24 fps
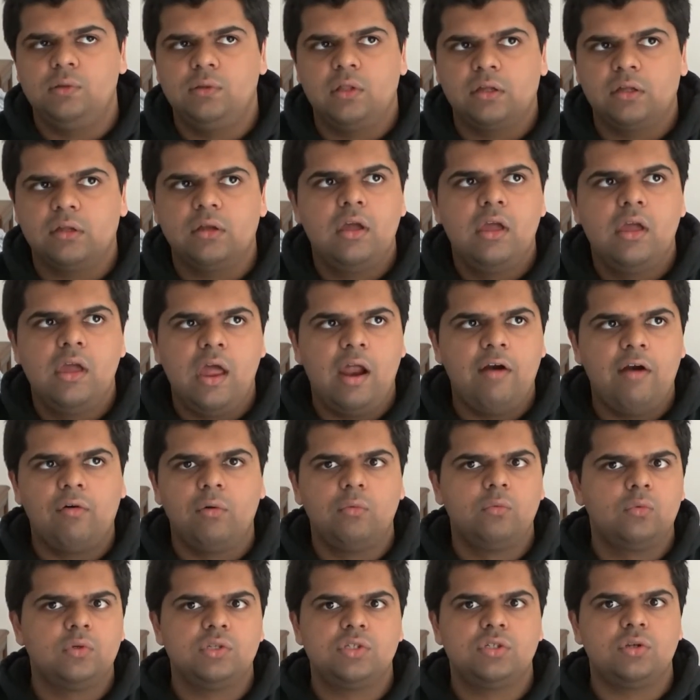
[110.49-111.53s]
Like,
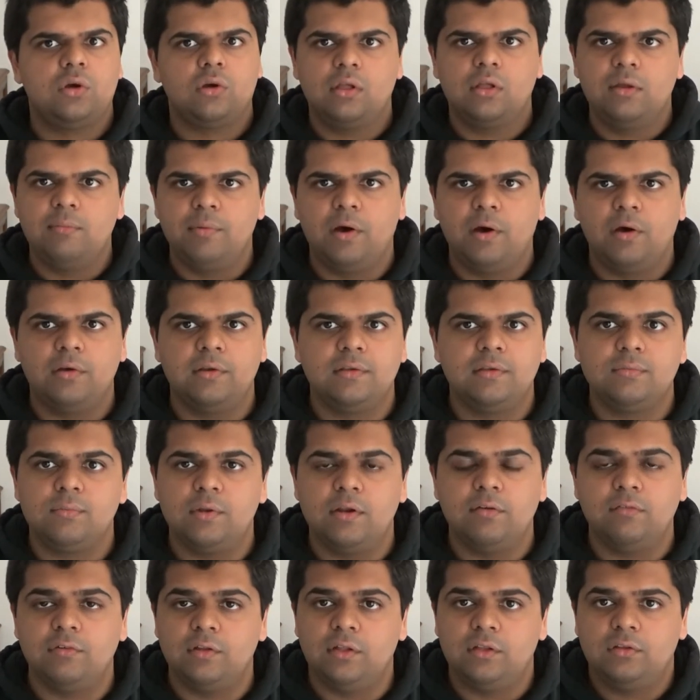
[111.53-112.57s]
everyone was talking about it
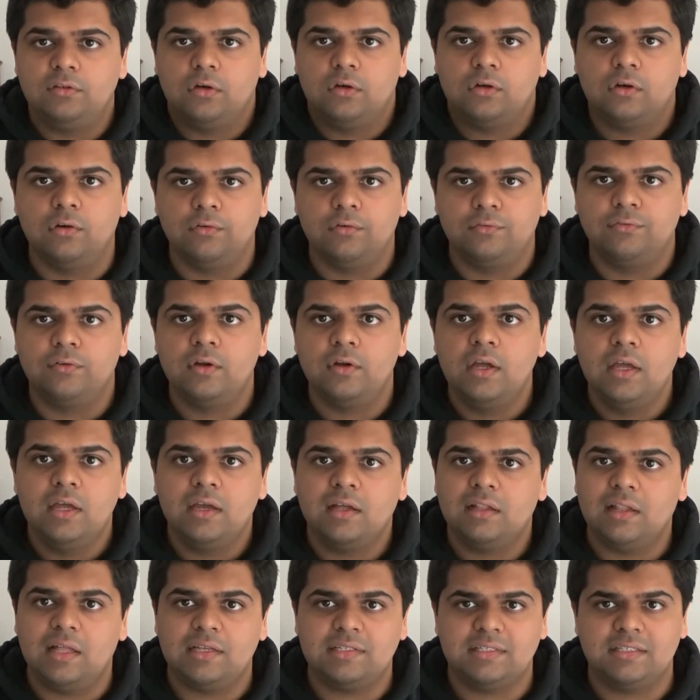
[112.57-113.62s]
whenever they talk of
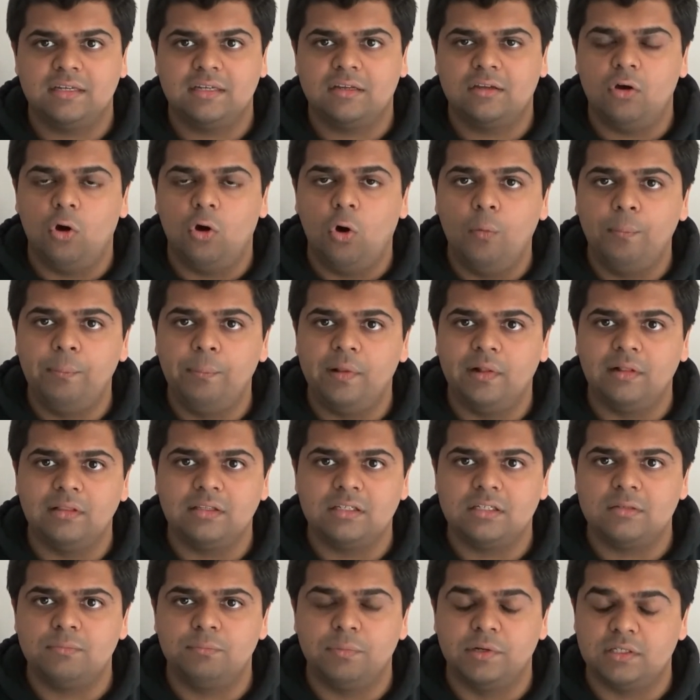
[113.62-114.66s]
classic
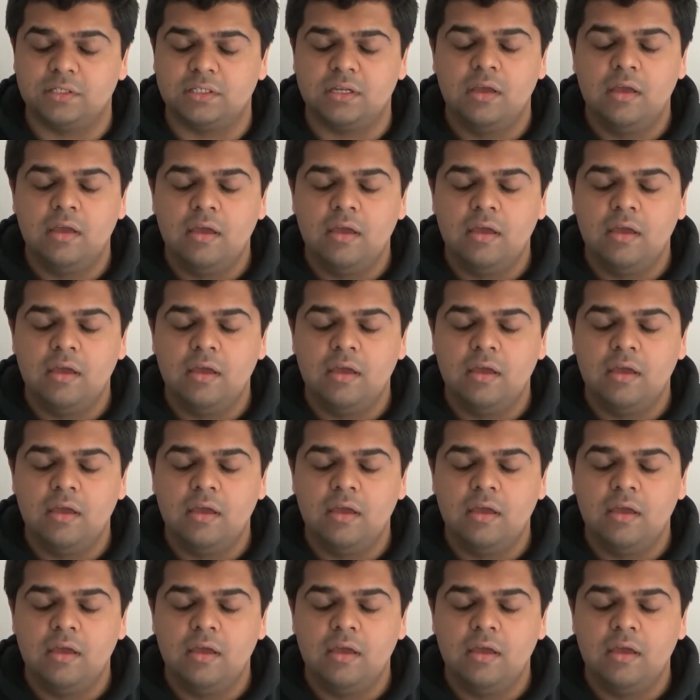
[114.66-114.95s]
Opels, but